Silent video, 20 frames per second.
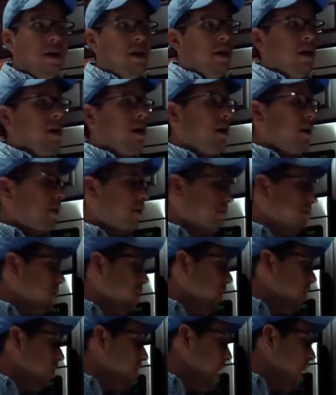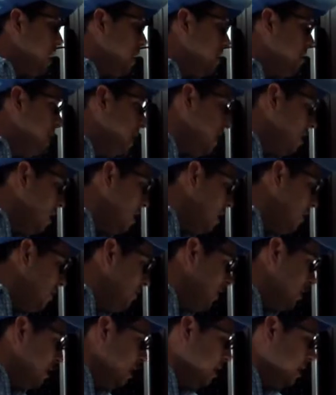on how to make
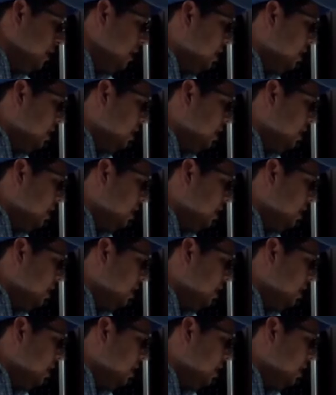coffee.